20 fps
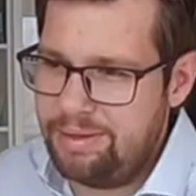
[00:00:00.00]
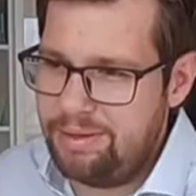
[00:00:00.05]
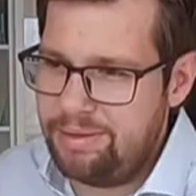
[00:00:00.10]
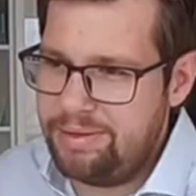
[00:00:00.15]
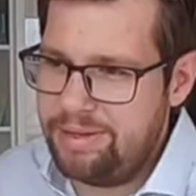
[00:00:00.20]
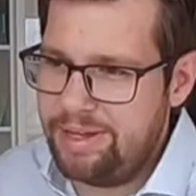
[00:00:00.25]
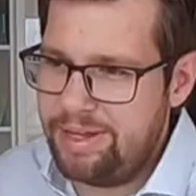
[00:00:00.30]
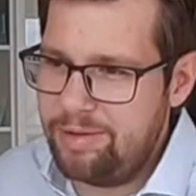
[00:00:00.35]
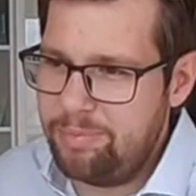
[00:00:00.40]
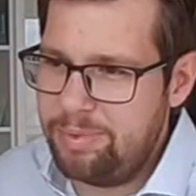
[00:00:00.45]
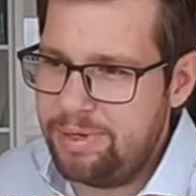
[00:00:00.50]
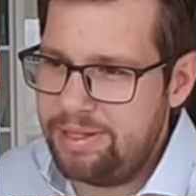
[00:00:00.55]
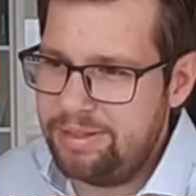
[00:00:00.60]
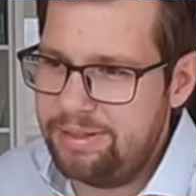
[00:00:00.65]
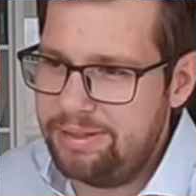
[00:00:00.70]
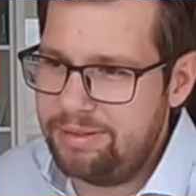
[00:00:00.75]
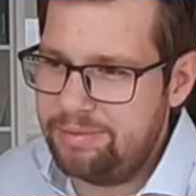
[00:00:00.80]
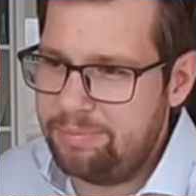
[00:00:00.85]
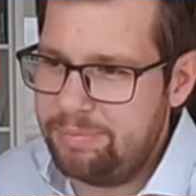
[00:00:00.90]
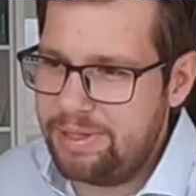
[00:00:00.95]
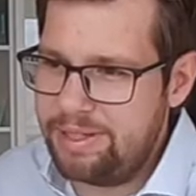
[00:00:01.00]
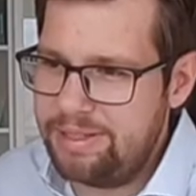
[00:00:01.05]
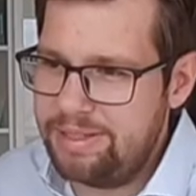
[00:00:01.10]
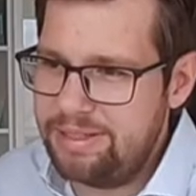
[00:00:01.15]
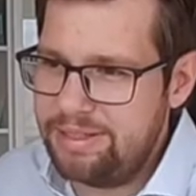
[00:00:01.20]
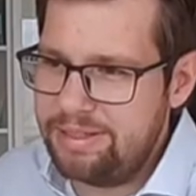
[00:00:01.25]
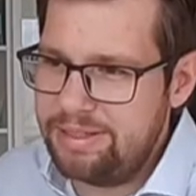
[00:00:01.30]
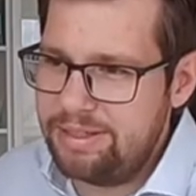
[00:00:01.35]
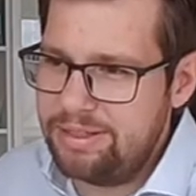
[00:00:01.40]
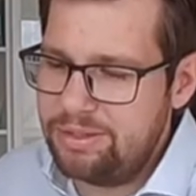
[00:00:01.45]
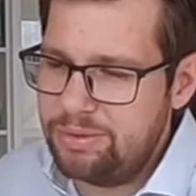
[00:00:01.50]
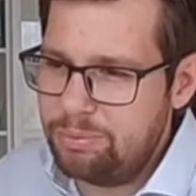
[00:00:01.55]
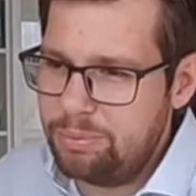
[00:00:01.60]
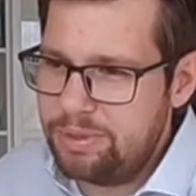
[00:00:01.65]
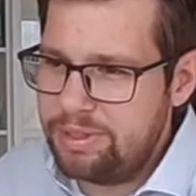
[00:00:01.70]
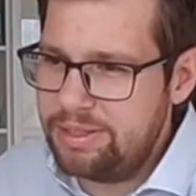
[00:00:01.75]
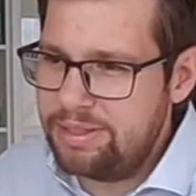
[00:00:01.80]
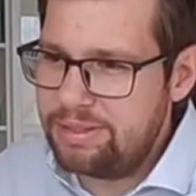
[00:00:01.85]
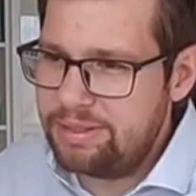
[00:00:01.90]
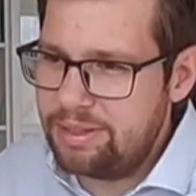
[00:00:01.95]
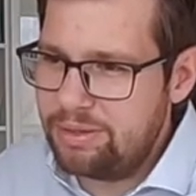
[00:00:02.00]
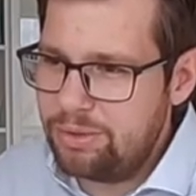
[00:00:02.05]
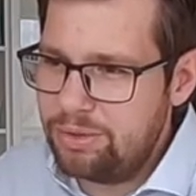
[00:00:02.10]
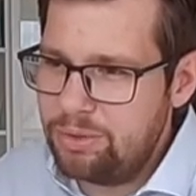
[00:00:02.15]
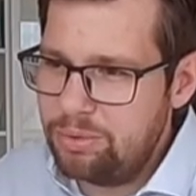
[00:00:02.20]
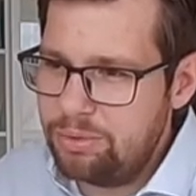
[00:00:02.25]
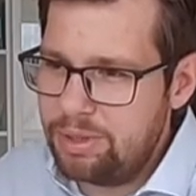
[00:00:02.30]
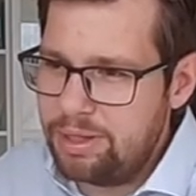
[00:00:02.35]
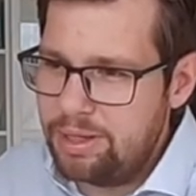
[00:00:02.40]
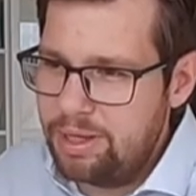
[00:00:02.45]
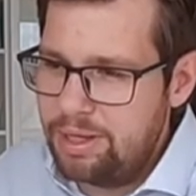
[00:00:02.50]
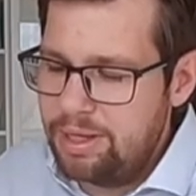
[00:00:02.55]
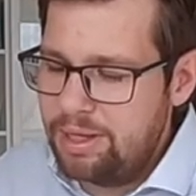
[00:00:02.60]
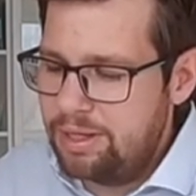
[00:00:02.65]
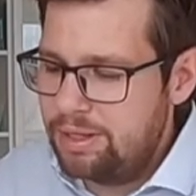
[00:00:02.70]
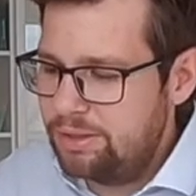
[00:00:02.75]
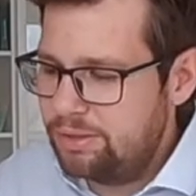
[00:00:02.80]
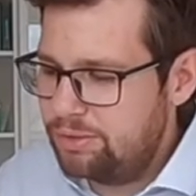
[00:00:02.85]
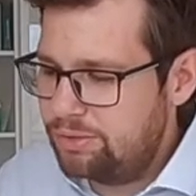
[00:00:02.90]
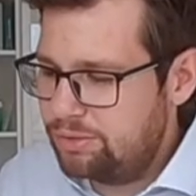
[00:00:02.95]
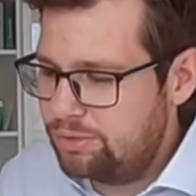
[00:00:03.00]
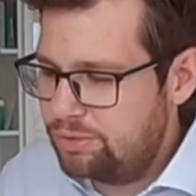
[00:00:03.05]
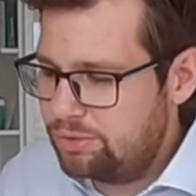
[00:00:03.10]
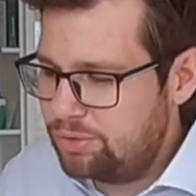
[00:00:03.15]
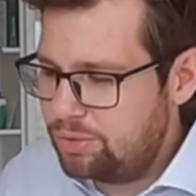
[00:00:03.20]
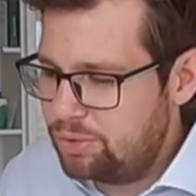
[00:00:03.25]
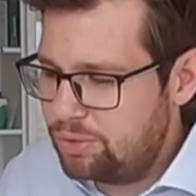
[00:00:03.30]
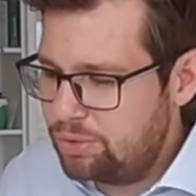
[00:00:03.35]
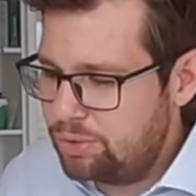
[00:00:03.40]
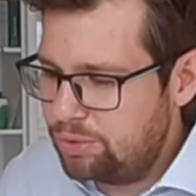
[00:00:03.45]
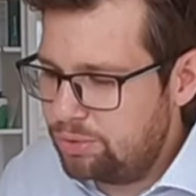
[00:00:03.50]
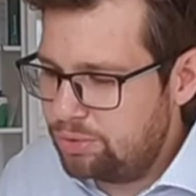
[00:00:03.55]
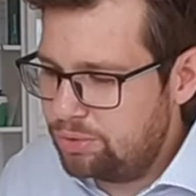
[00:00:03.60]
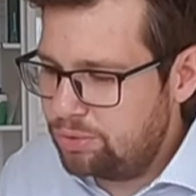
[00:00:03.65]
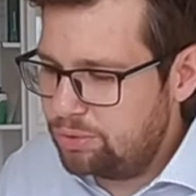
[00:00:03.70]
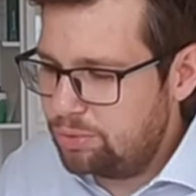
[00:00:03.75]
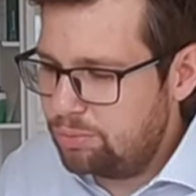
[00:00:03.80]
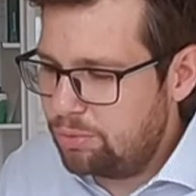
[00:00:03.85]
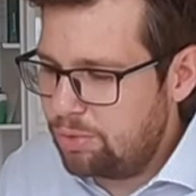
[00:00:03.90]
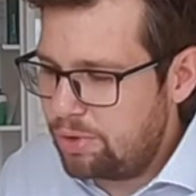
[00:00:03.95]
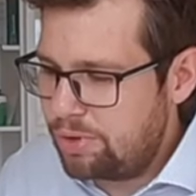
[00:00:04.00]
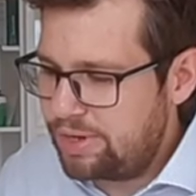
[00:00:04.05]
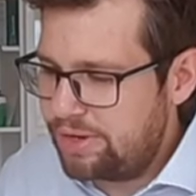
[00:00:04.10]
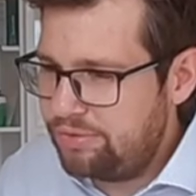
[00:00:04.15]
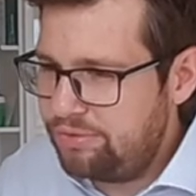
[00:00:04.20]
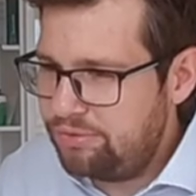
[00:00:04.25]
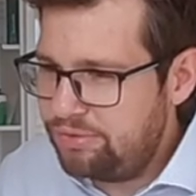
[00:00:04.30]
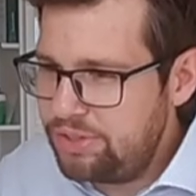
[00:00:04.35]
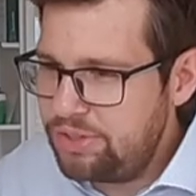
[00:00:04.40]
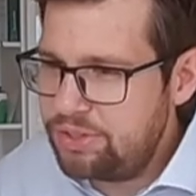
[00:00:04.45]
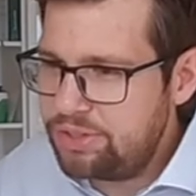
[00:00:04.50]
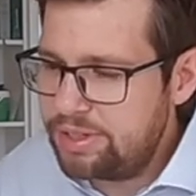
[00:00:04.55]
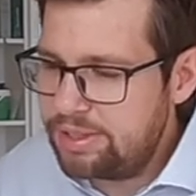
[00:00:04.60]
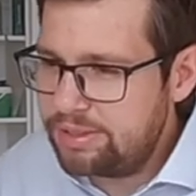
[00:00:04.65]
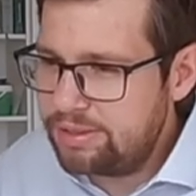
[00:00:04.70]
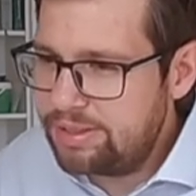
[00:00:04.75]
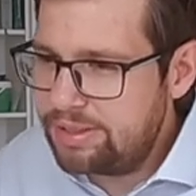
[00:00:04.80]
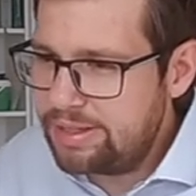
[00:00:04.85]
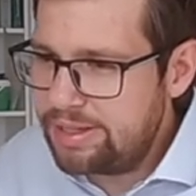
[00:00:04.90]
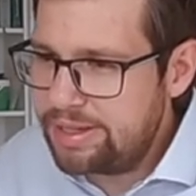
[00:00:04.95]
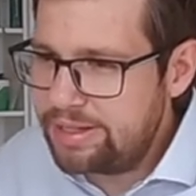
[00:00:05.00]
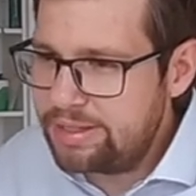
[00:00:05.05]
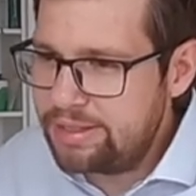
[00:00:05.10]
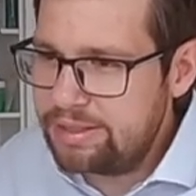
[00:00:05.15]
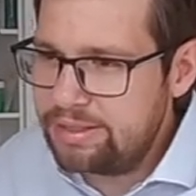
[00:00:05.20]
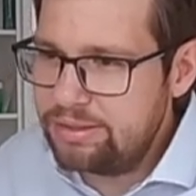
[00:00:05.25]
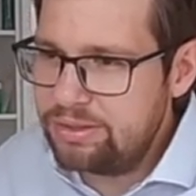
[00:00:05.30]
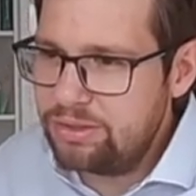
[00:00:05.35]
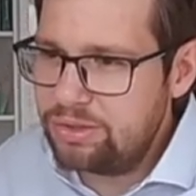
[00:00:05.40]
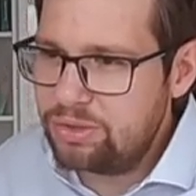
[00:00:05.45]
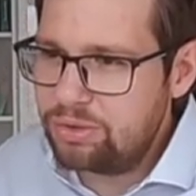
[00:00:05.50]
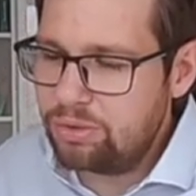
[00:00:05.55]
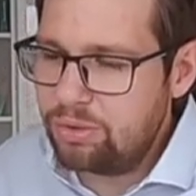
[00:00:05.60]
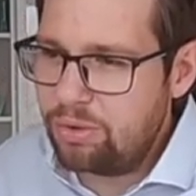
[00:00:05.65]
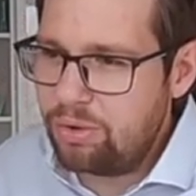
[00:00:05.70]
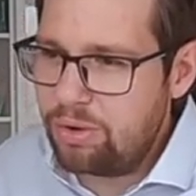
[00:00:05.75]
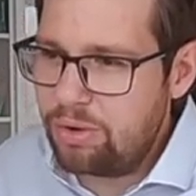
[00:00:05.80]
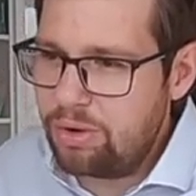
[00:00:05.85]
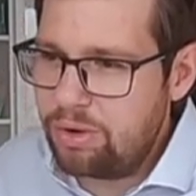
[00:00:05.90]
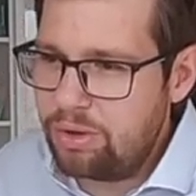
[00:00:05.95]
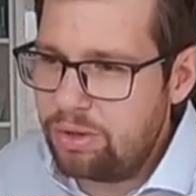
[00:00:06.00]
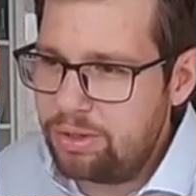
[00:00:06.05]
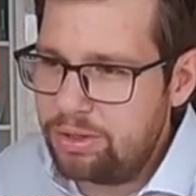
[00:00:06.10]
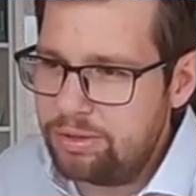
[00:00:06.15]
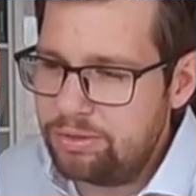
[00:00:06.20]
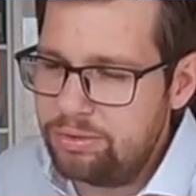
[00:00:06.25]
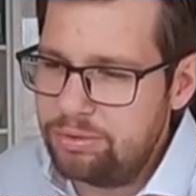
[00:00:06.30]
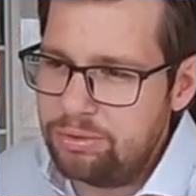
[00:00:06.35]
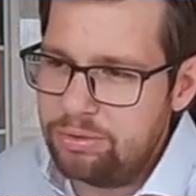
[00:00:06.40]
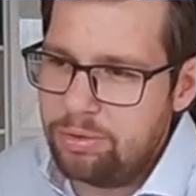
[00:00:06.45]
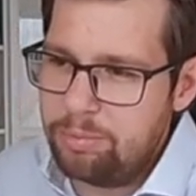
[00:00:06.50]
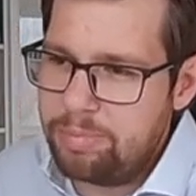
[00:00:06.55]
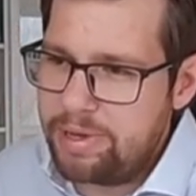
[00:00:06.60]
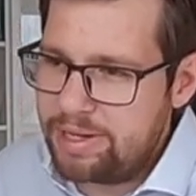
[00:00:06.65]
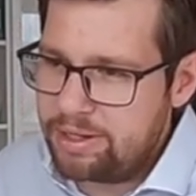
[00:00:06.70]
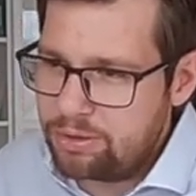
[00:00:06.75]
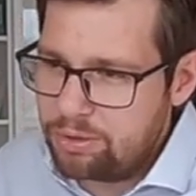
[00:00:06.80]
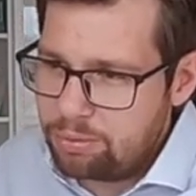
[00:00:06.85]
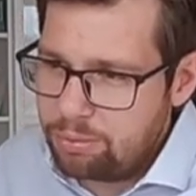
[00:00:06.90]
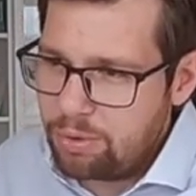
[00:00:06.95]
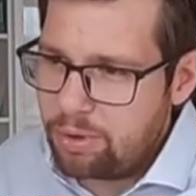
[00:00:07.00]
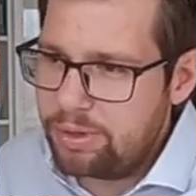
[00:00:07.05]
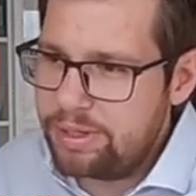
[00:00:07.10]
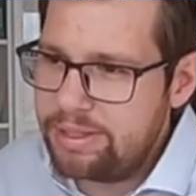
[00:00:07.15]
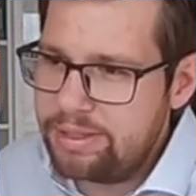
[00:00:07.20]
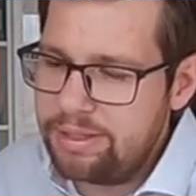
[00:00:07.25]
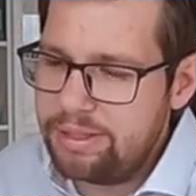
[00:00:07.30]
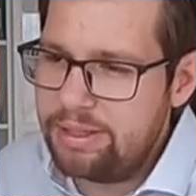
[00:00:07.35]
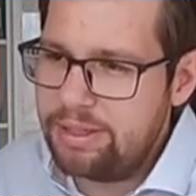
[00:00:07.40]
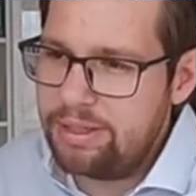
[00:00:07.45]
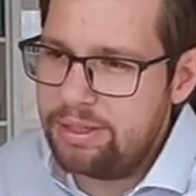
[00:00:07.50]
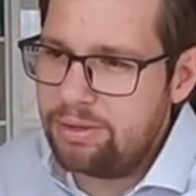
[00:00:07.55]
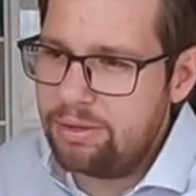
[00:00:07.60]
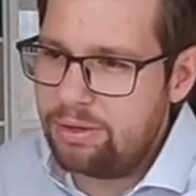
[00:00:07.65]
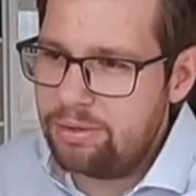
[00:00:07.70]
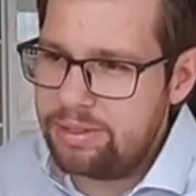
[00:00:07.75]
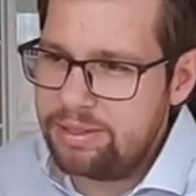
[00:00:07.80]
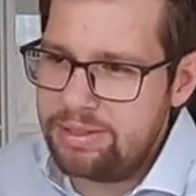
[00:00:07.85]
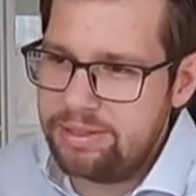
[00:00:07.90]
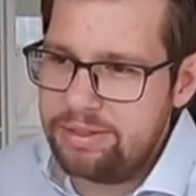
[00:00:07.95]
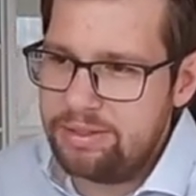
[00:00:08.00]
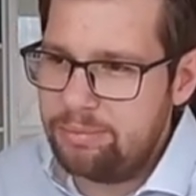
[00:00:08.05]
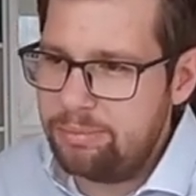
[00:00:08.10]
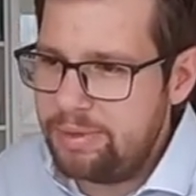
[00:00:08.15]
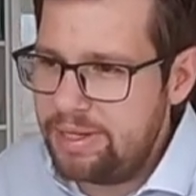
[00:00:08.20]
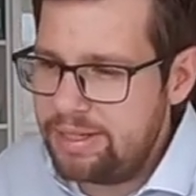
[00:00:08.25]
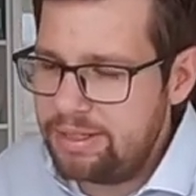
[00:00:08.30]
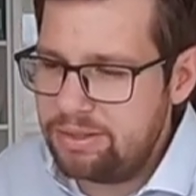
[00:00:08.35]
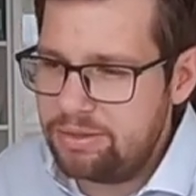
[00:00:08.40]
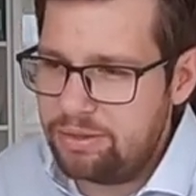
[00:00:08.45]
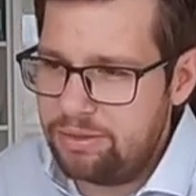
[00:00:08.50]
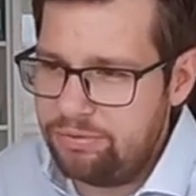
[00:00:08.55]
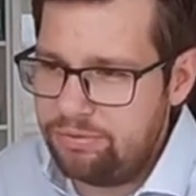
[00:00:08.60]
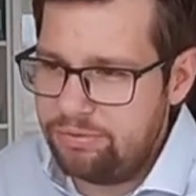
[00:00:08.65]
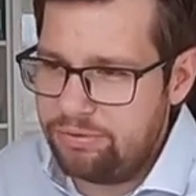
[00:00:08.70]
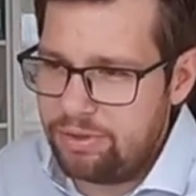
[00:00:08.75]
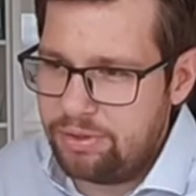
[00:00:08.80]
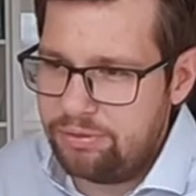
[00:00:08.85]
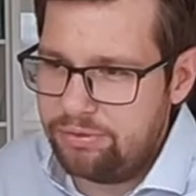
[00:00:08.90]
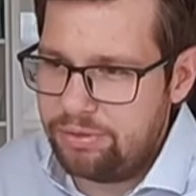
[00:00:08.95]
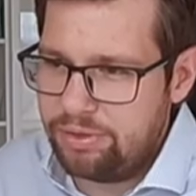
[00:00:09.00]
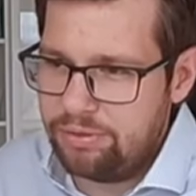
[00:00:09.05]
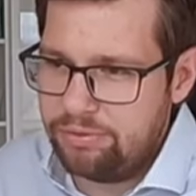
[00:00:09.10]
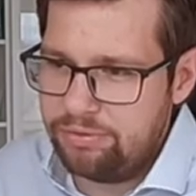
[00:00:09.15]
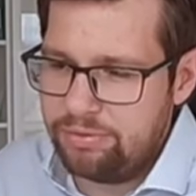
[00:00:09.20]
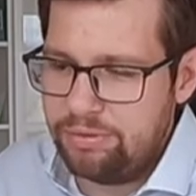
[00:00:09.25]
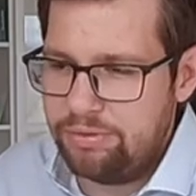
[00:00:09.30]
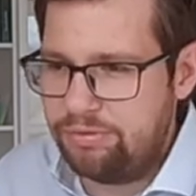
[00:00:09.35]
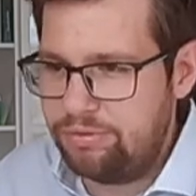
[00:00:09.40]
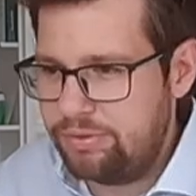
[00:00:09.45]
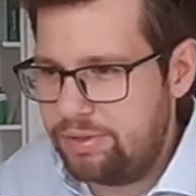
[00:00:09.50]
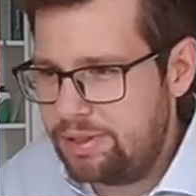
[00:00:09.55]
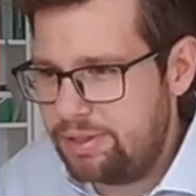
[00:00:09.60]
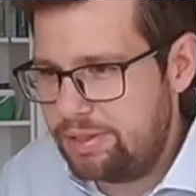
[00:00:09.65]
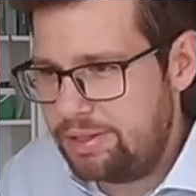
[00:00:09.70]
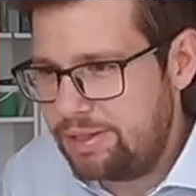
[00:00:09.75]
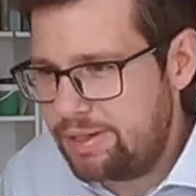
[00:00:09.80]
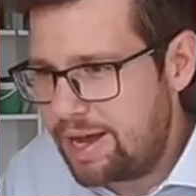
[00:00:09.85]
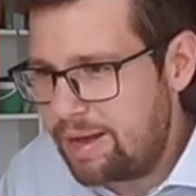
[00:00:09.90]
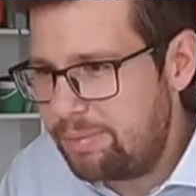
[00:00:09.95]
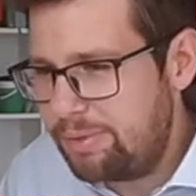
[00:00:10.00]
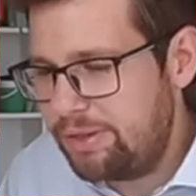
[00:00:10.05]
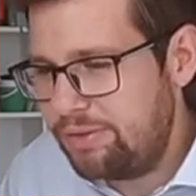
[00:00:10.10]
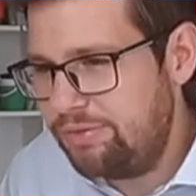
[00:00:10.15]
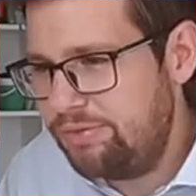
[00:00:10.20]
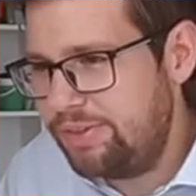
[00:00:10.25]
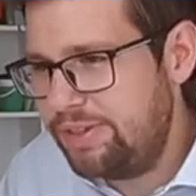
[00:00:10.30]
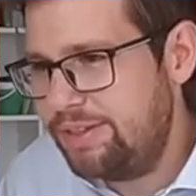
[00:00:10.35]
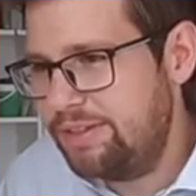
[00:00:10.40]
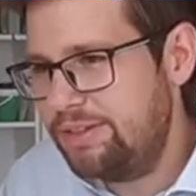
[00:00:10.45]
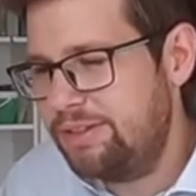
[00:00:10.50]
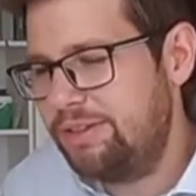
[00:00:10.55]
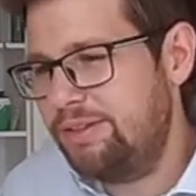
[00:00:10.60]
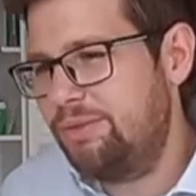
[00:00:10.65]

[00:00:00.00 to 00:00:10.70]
Okay, but will this go to more efficient kilns, or to a better quality, or is it a mix of a couple of things?